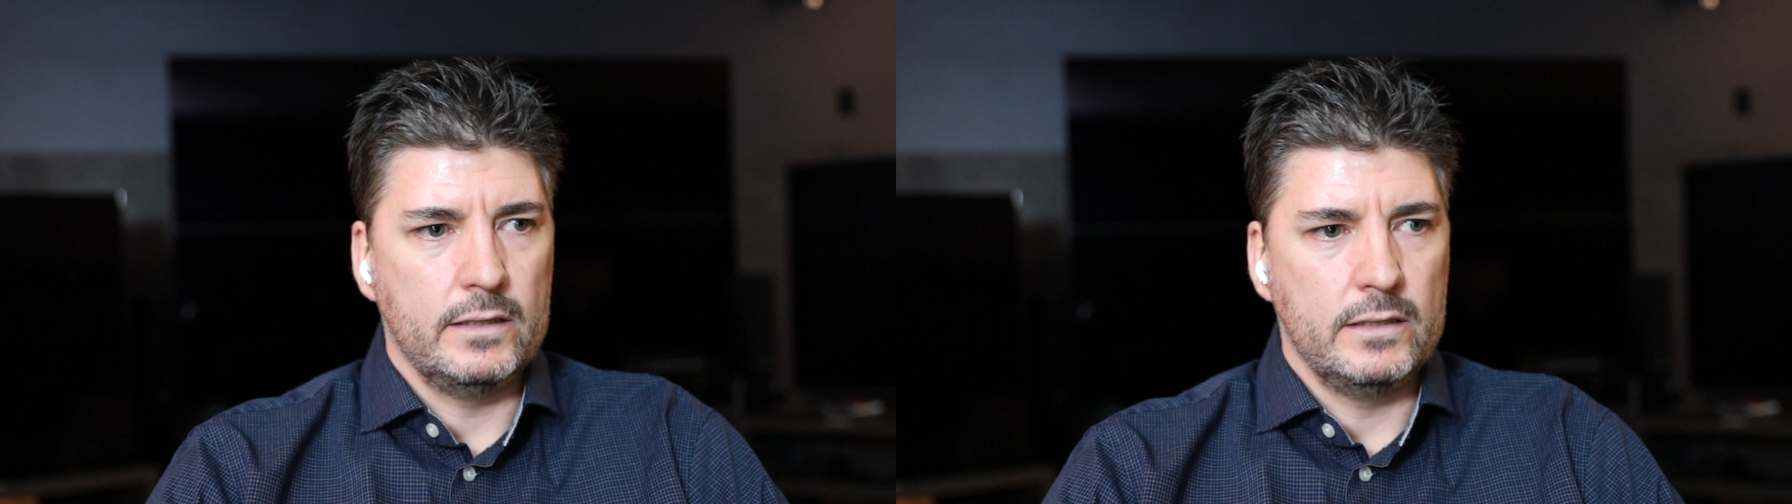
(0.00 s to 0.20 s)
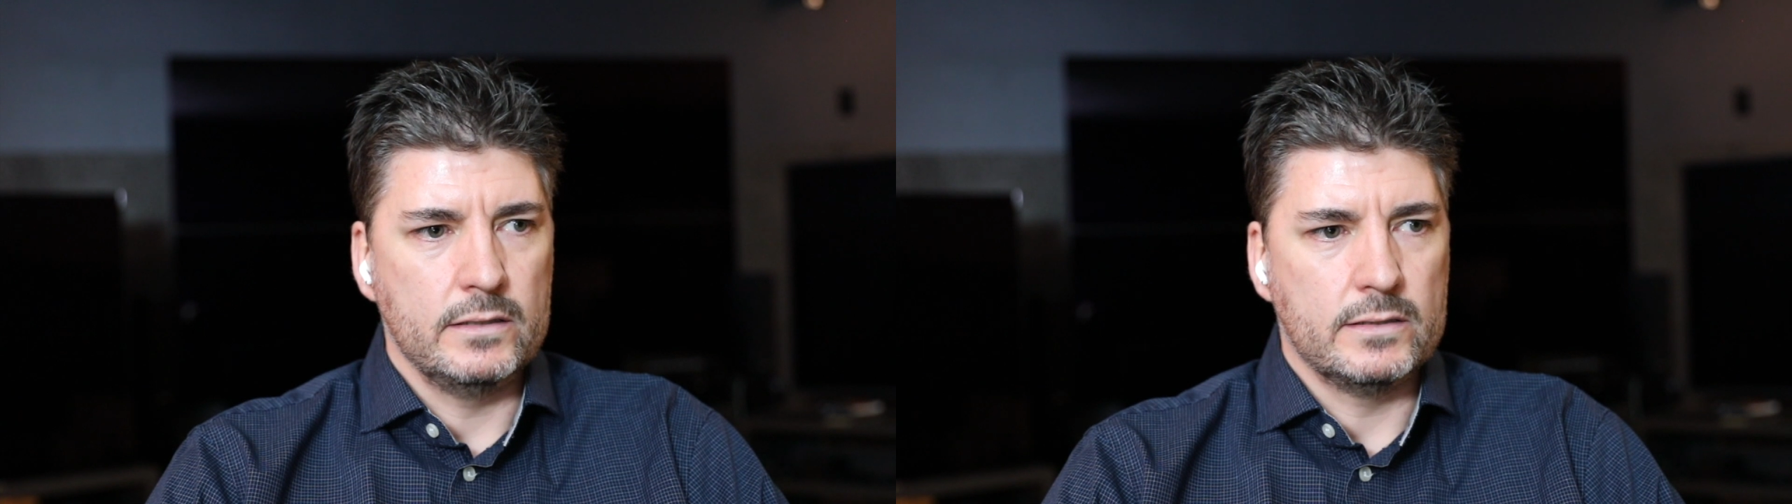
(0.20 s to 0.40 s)

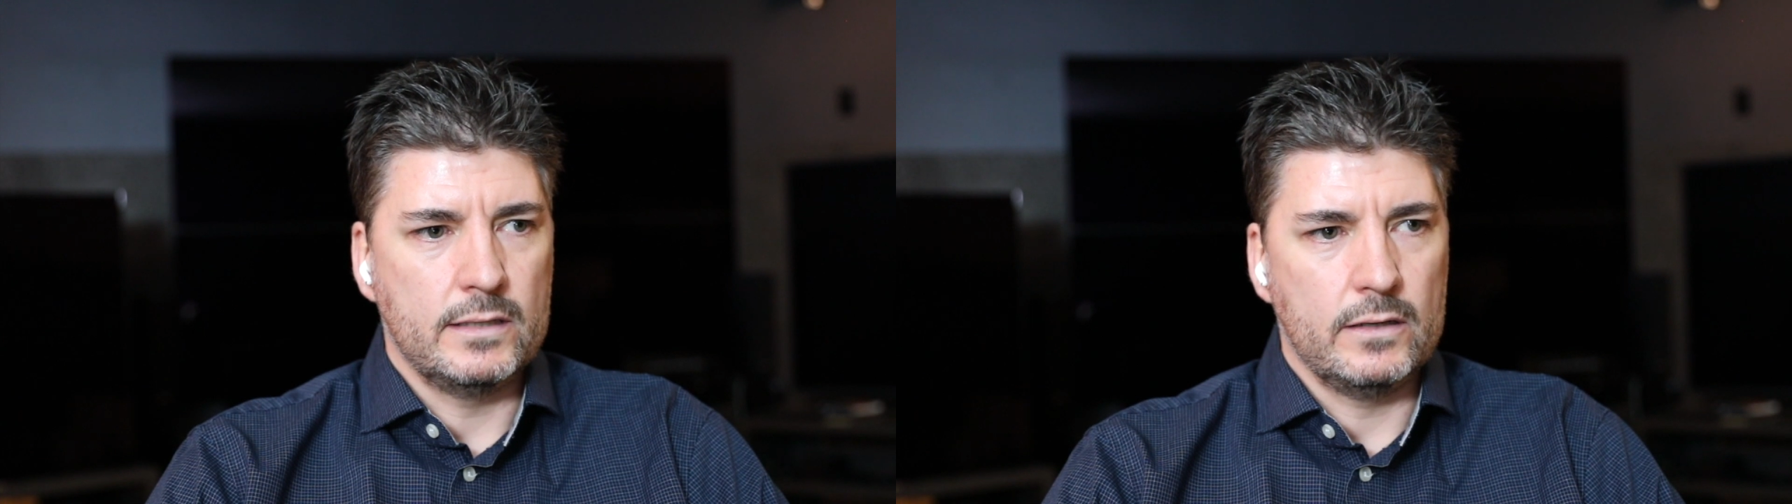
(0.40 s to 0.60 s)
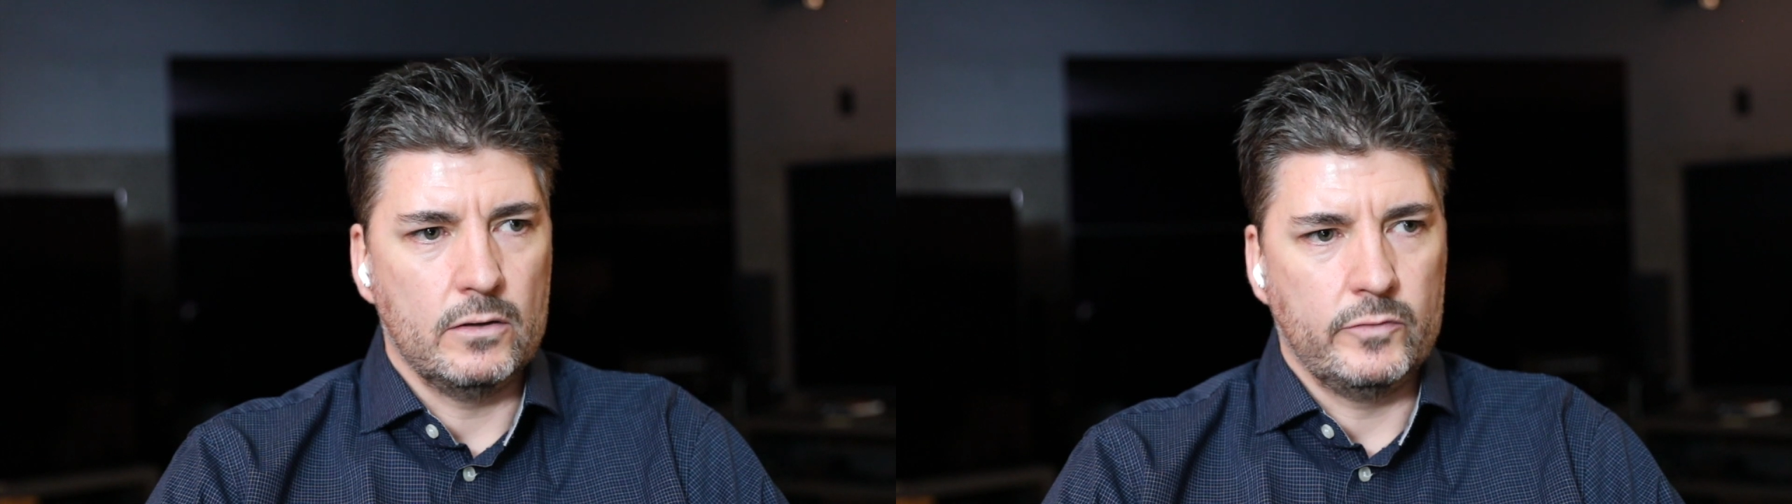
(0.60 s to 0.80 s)
is
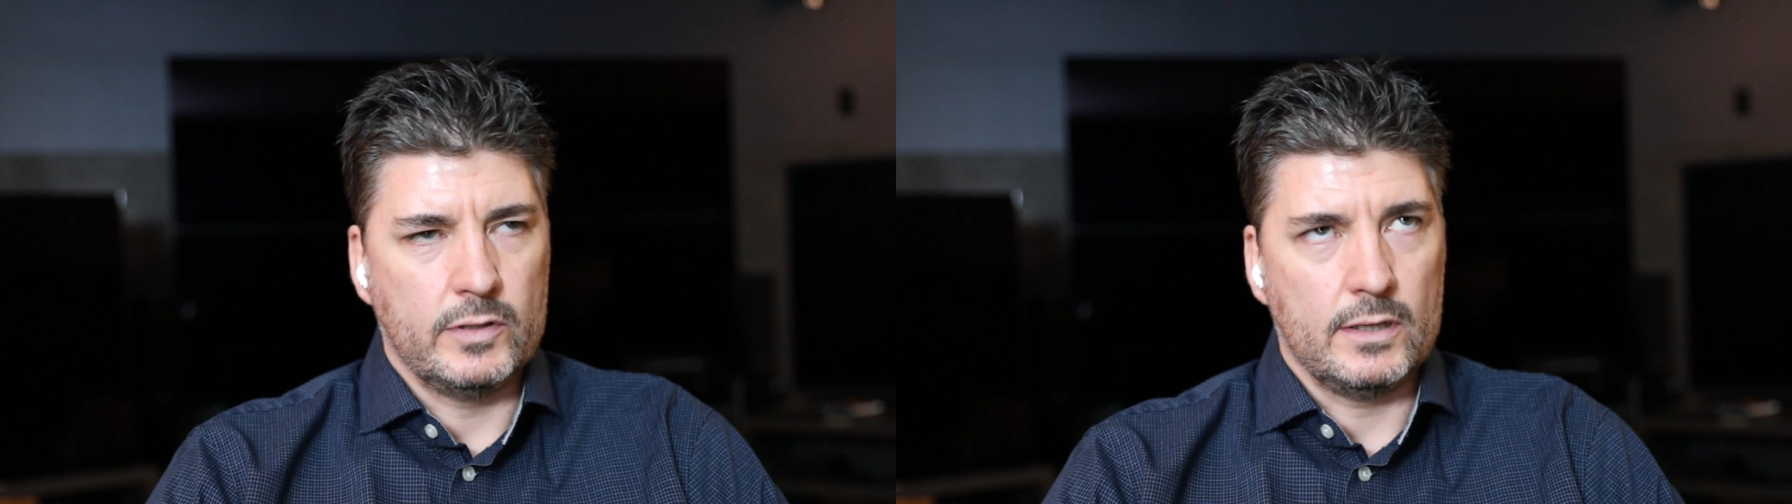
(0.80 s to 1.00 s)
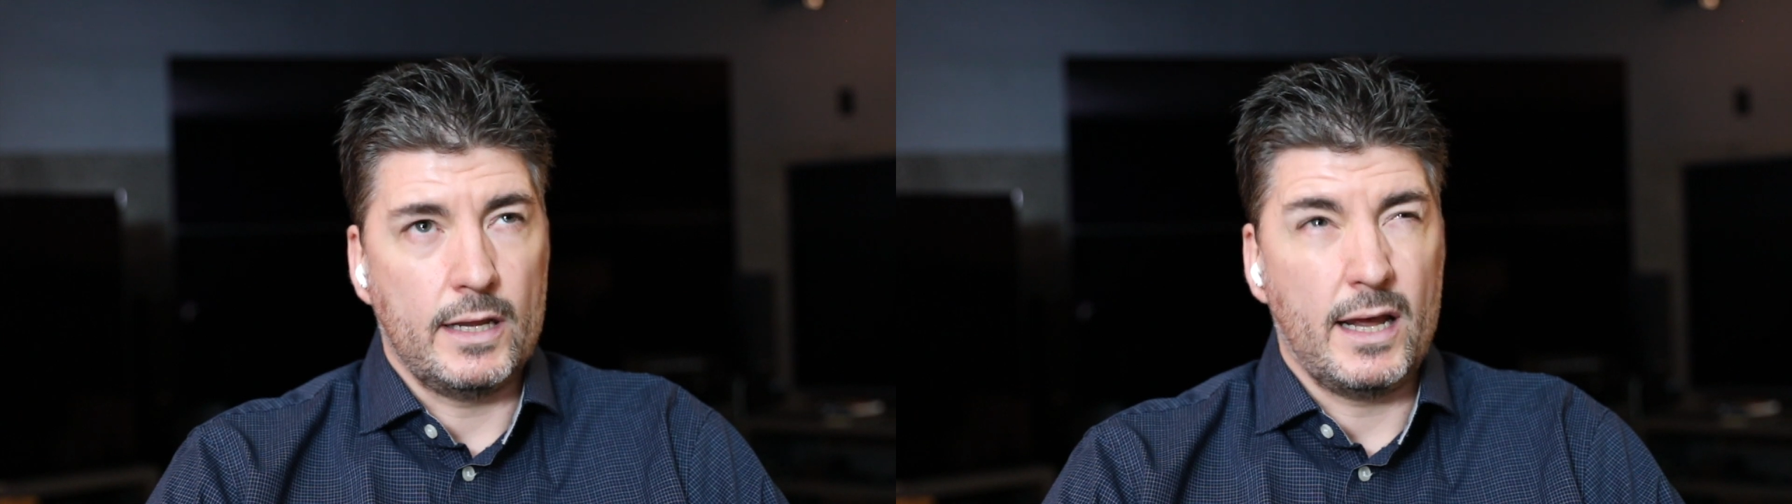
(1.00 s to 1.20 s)
that over
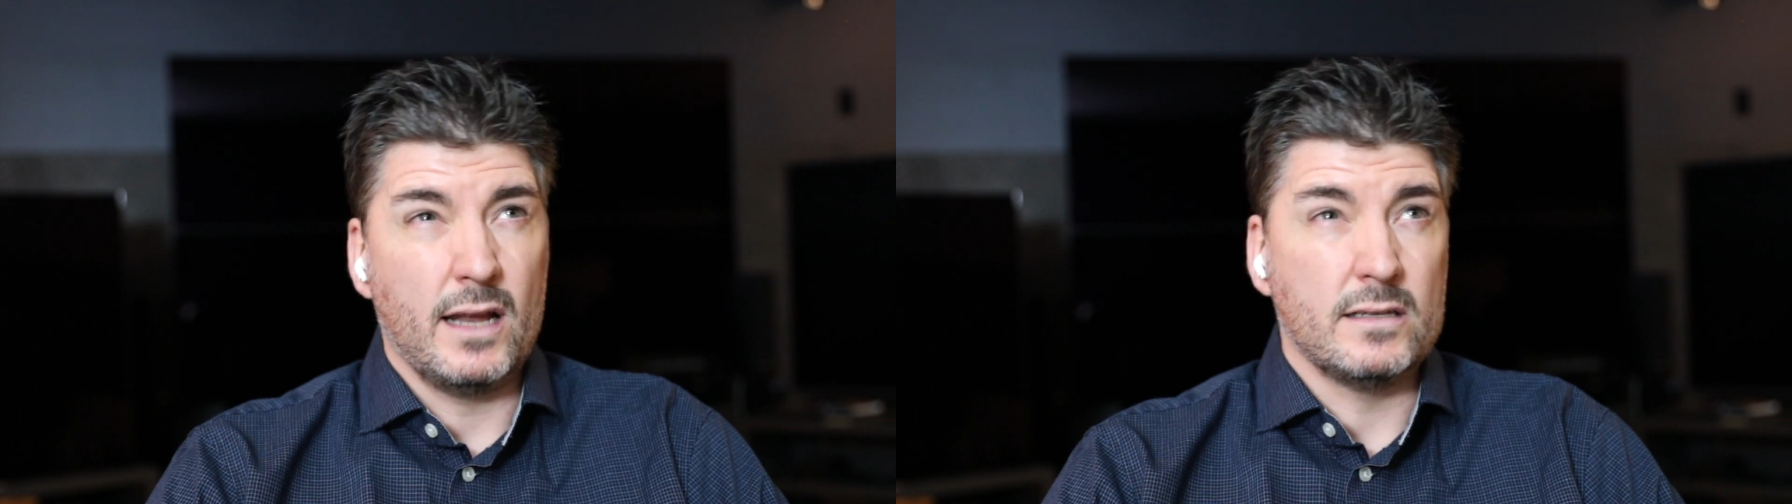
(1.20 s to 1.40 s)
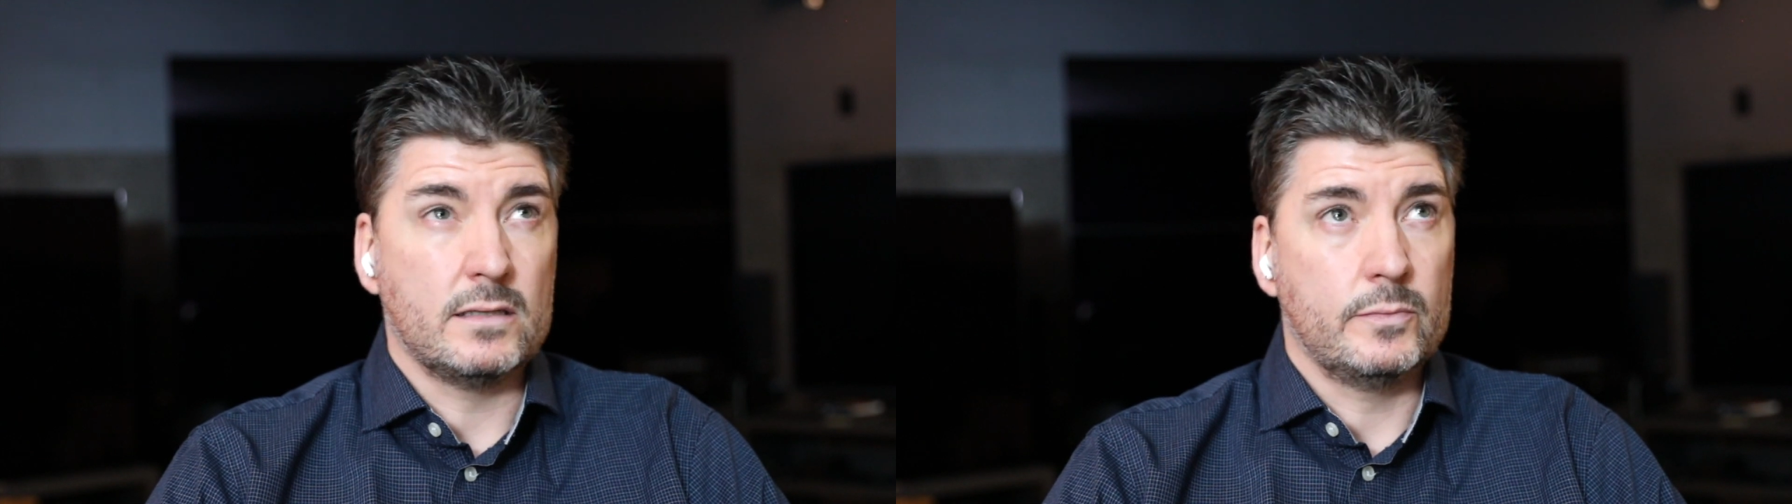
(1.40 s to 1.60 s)
the
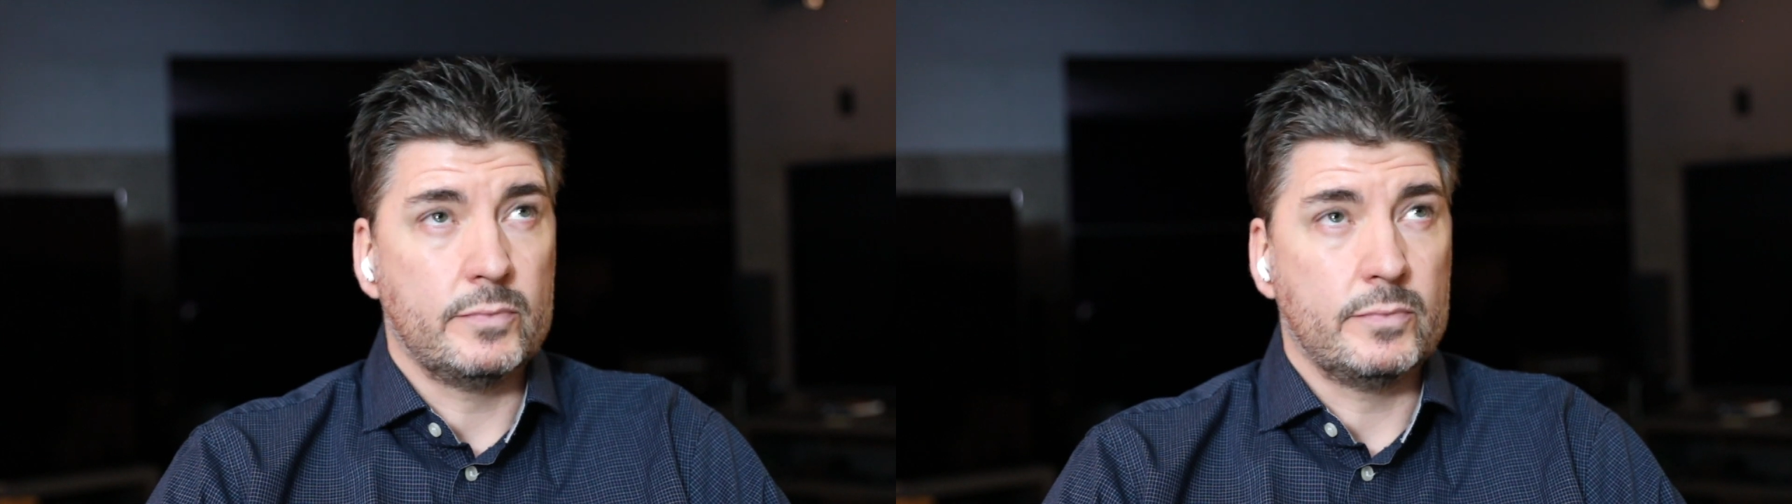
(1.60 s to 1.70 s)
last